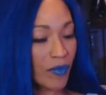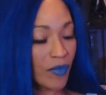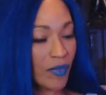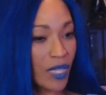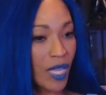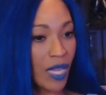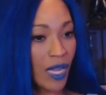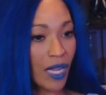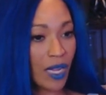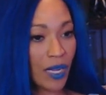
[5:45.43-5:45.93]

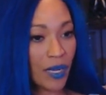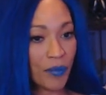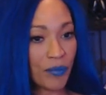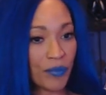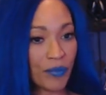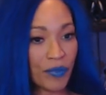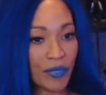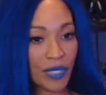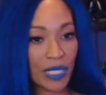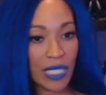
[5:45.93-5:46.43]

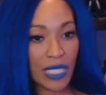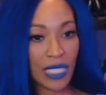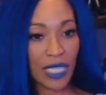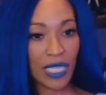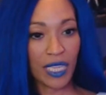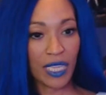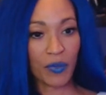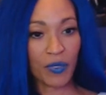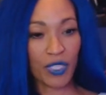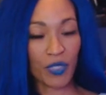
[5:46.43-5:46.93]
Um,
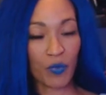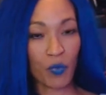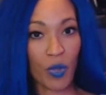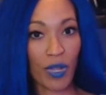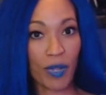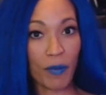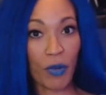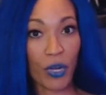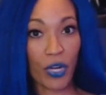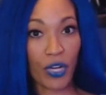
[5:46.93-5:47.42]
there was this
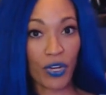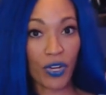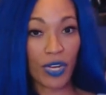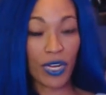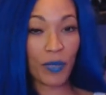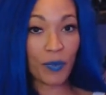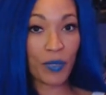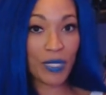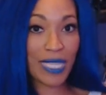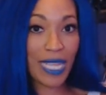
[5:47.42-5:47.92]
Whataburger. It
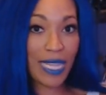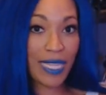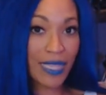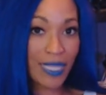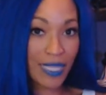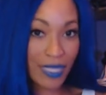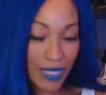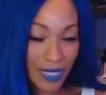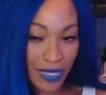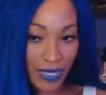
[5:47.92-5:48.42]
was like
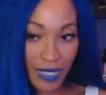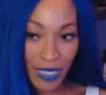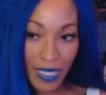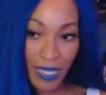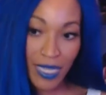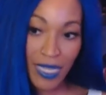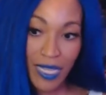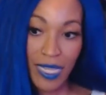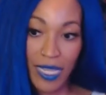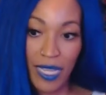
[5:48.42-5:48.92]
this
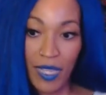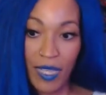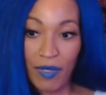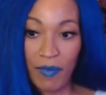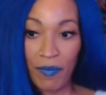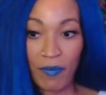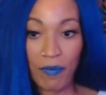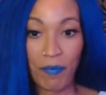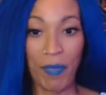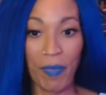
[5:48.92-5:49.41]

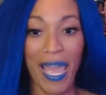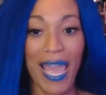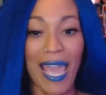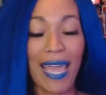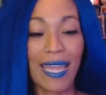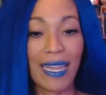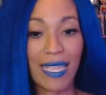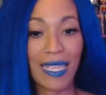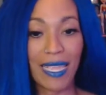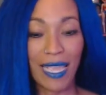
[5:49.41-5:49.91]

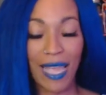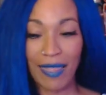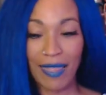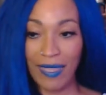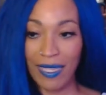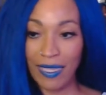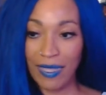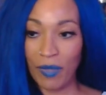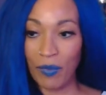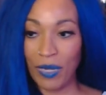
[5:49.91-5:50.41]
patty. I
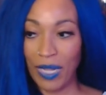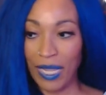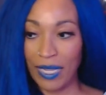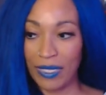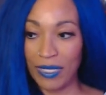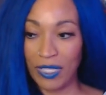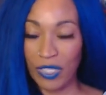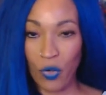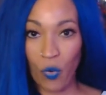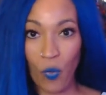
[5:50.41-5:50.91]
think they were like
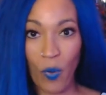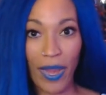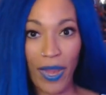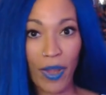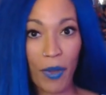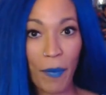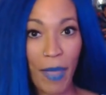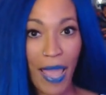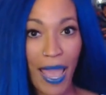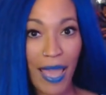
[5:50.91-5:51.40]
square
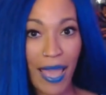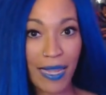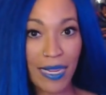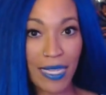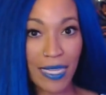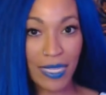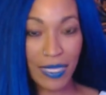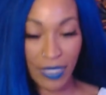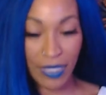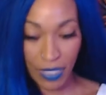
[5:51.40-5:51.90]

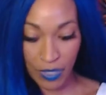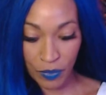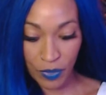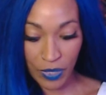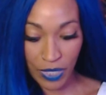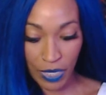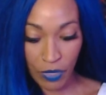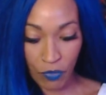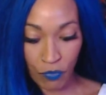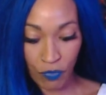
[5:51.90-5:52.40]
patties, and it was
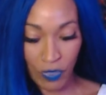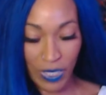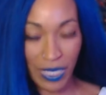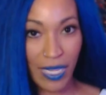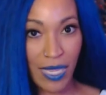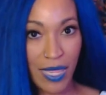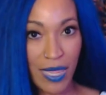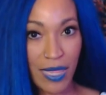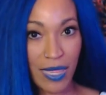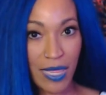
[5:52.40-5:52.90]
like a
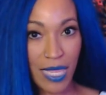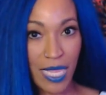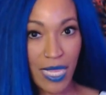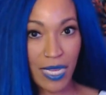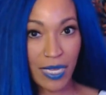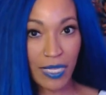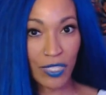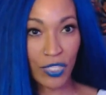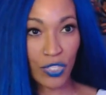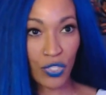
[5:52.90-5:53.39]
really
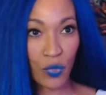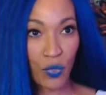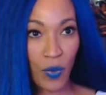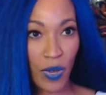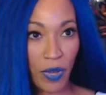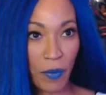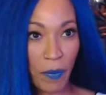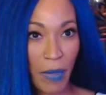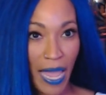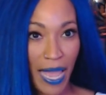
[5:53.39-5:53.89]
thin
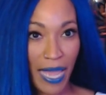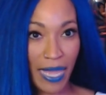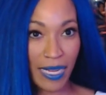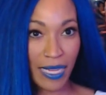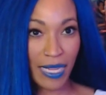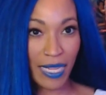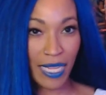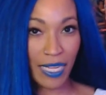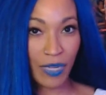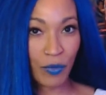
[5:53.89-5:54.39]
square
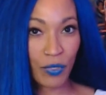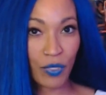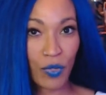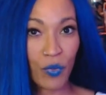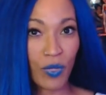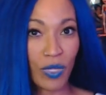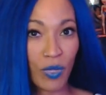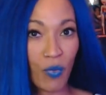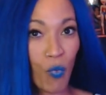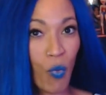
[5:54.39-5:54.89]
patty, and it was
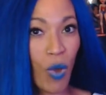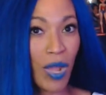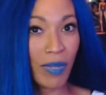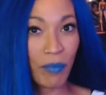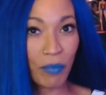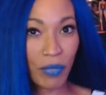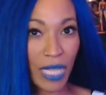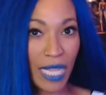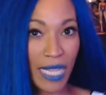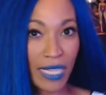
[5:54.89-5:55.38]
only one
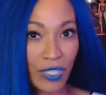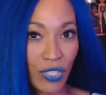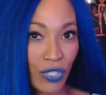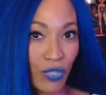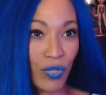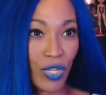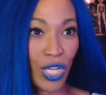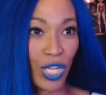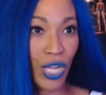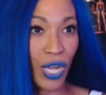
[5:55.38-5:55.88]
place you
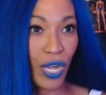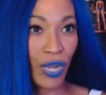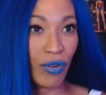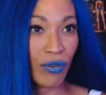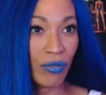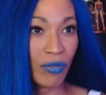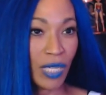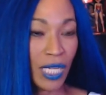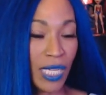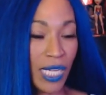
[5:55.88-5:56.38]
could go.
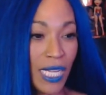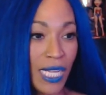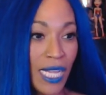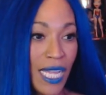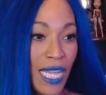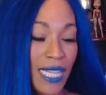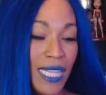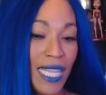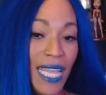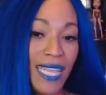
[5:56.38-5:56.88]

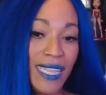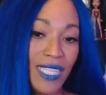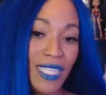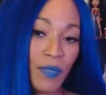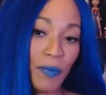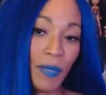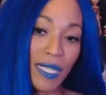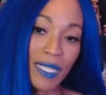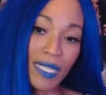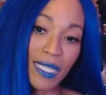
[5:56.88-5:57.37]
And they had these
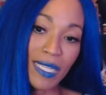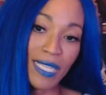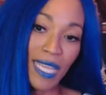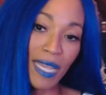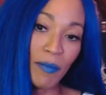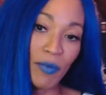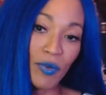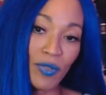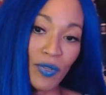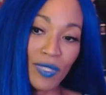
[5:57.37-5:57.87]
picnic
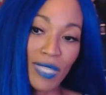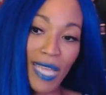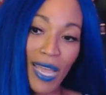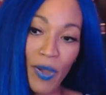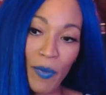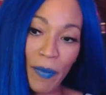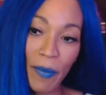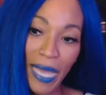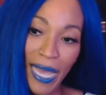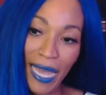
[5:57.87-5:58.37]
tables
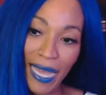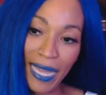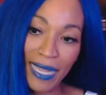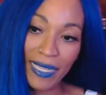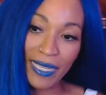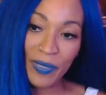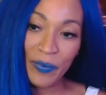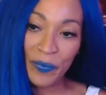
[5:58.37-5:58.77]
out back,